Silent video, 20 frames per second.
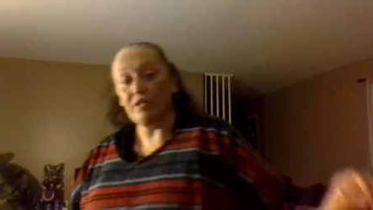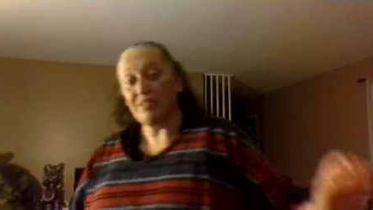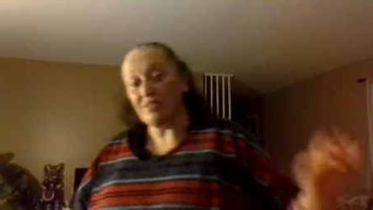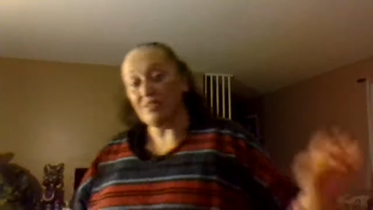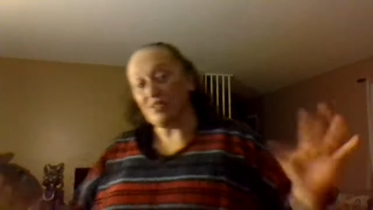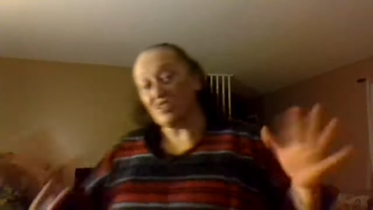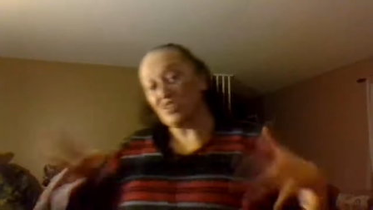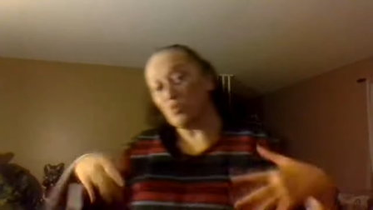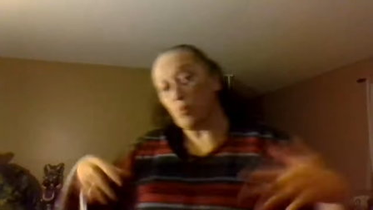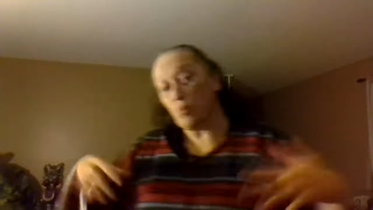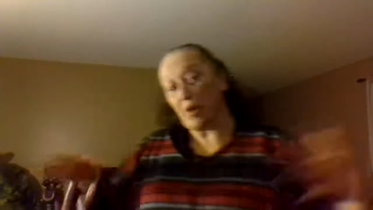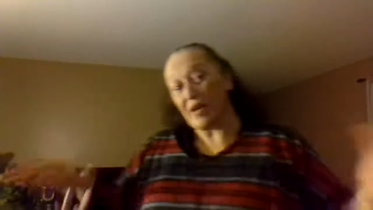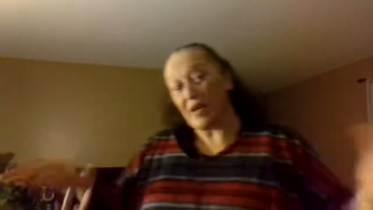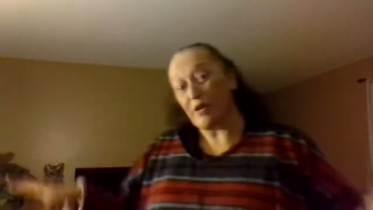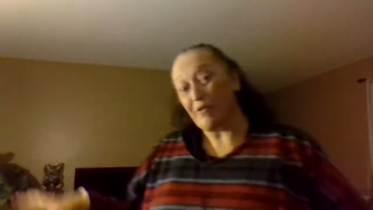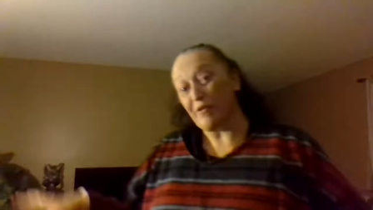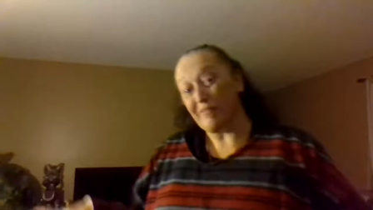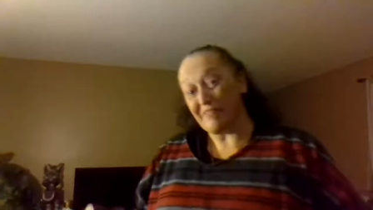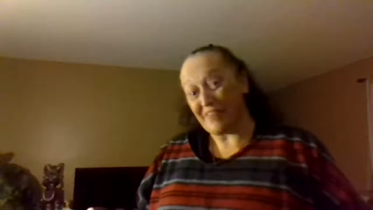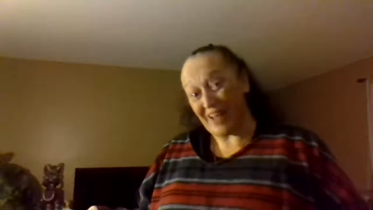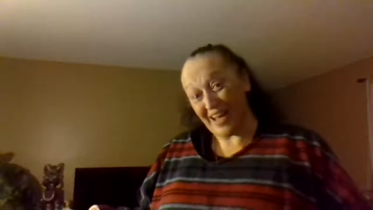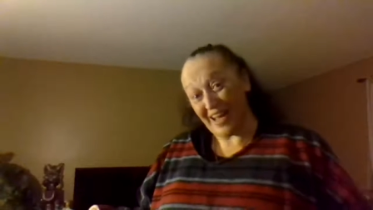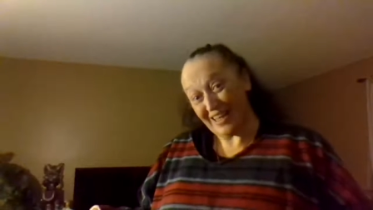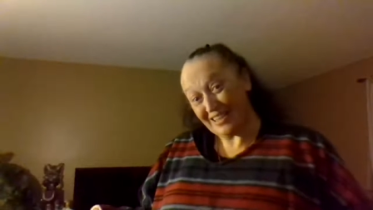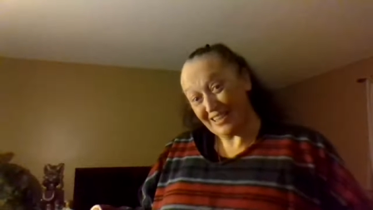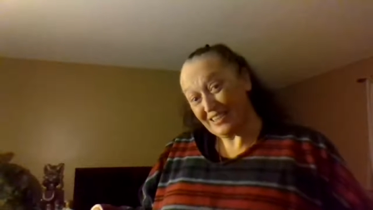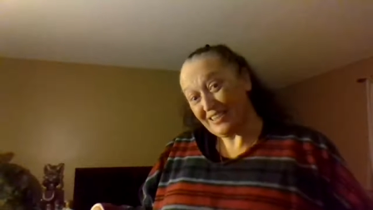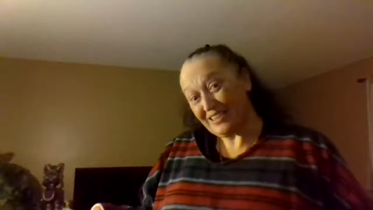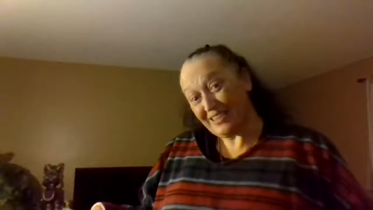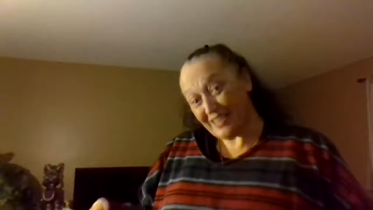as a sweater
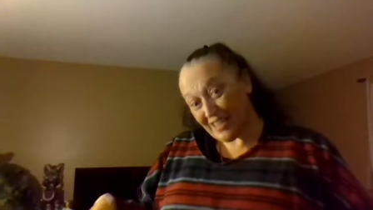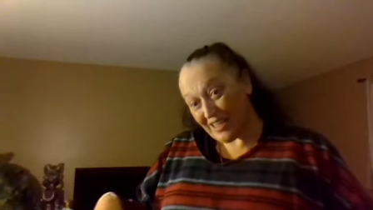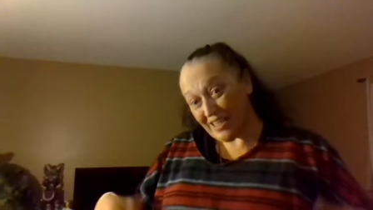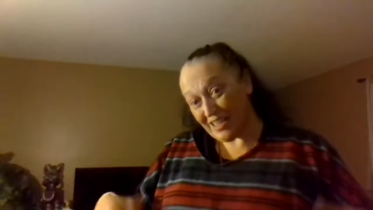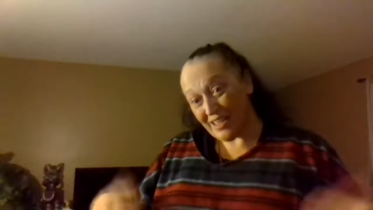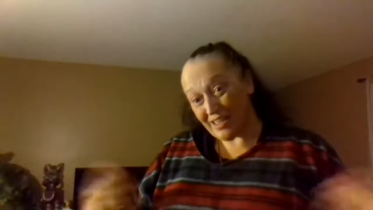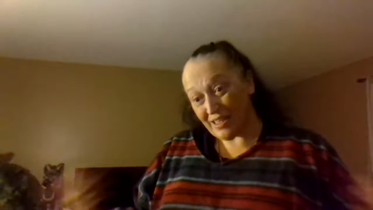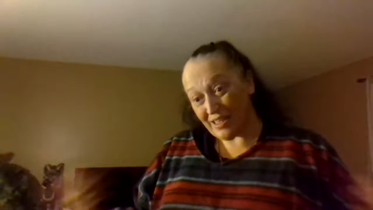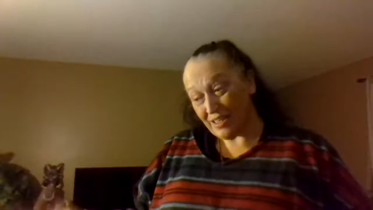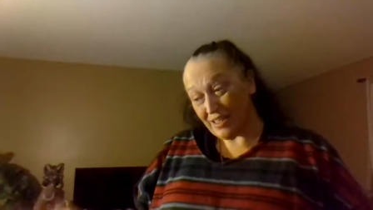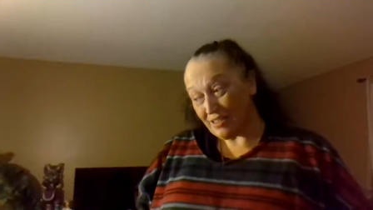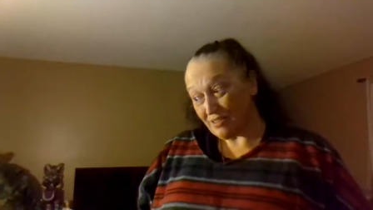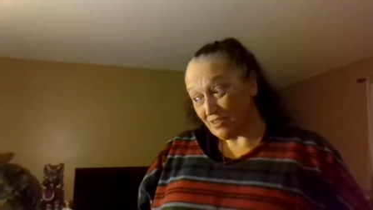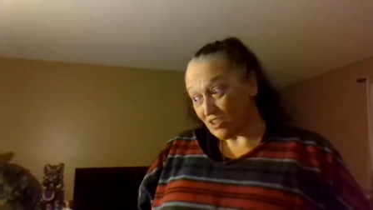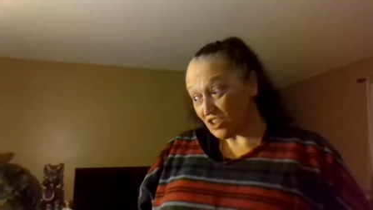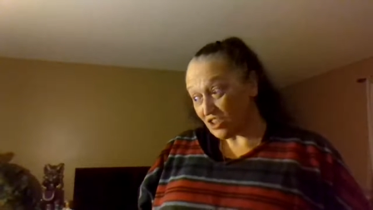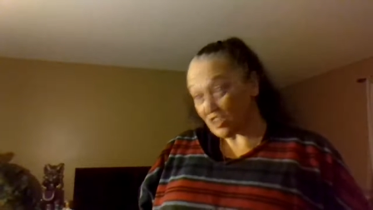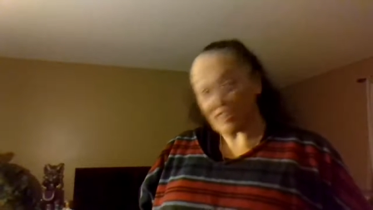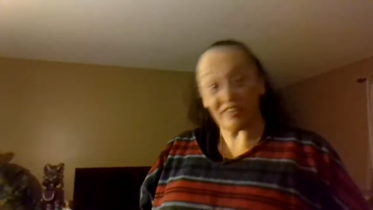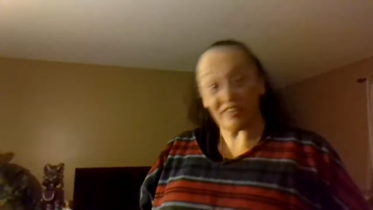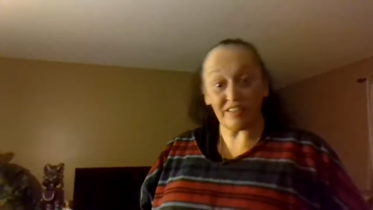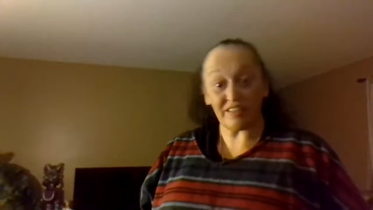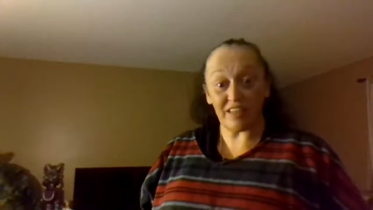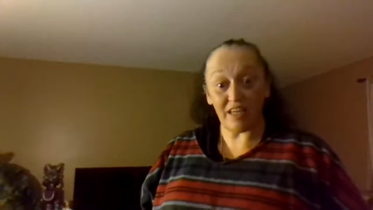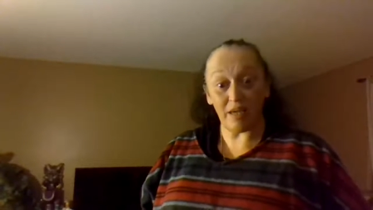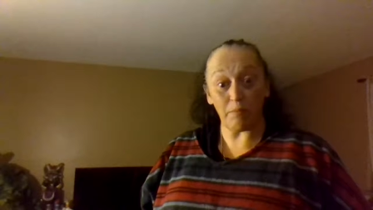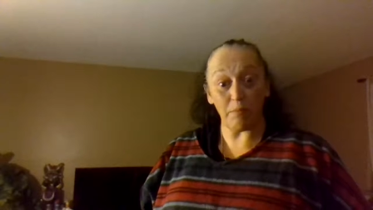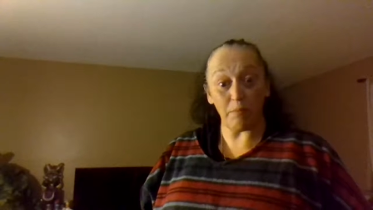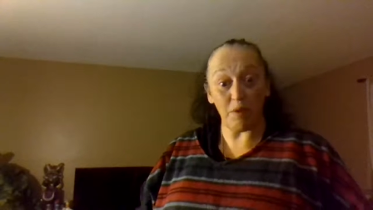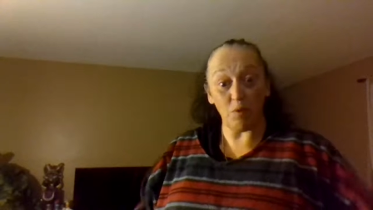vest just to
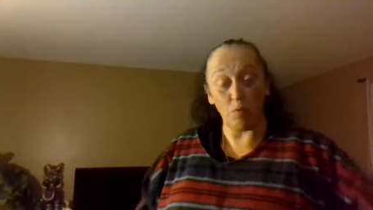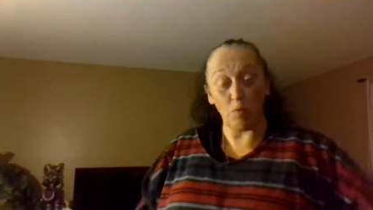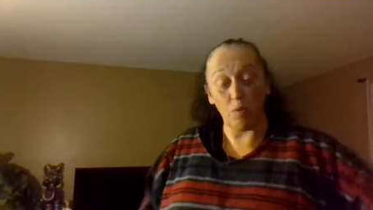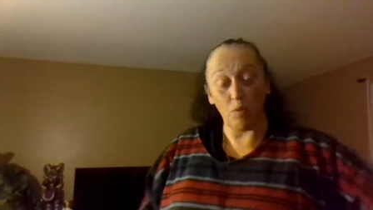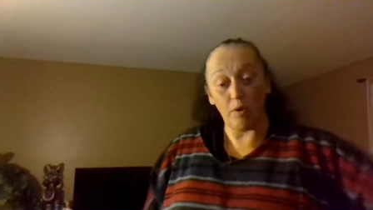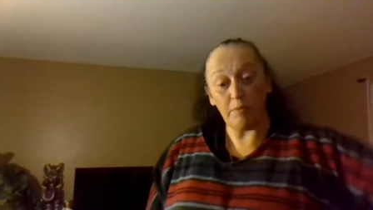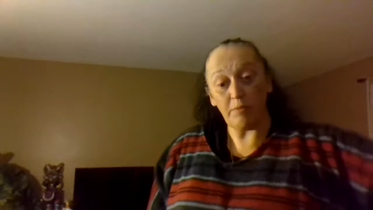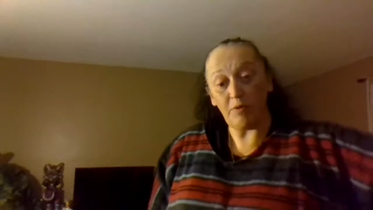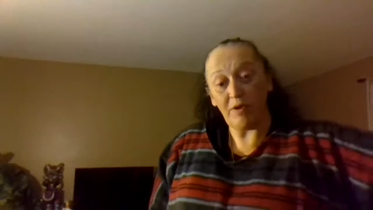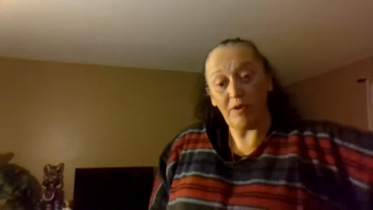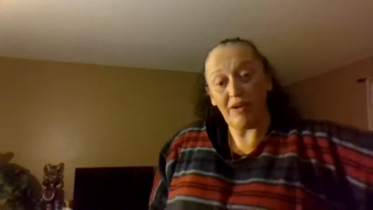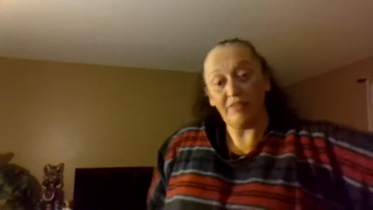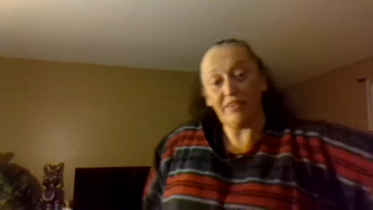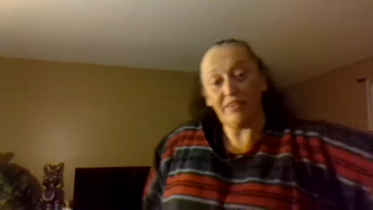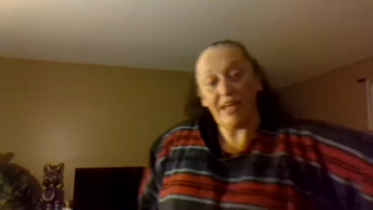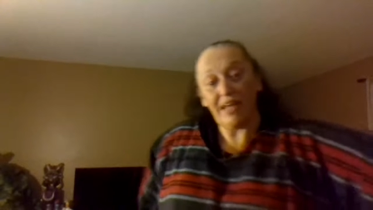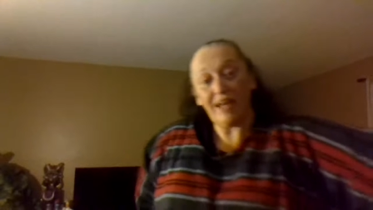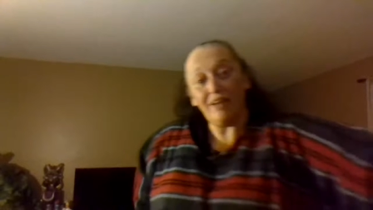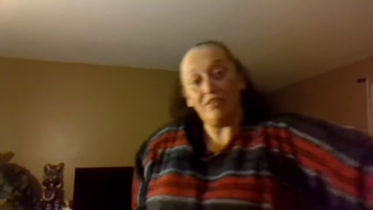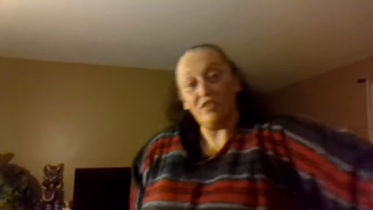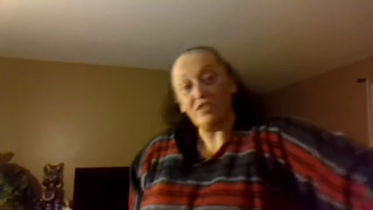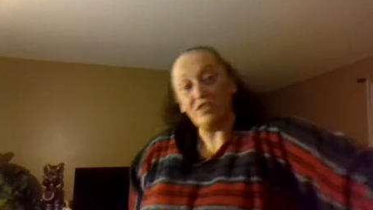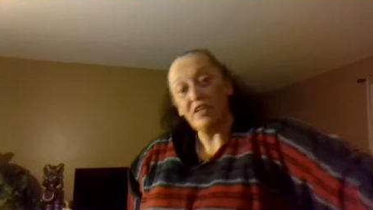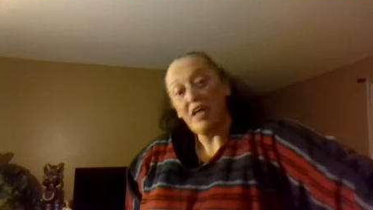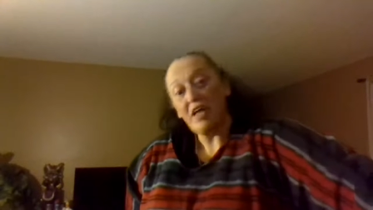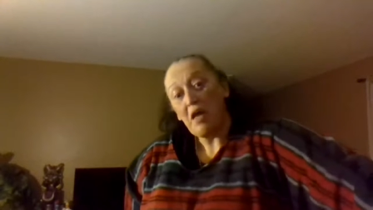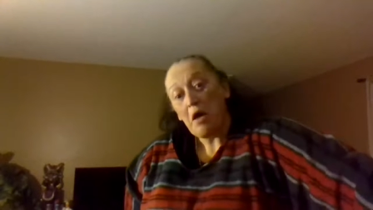keep me warm around the house.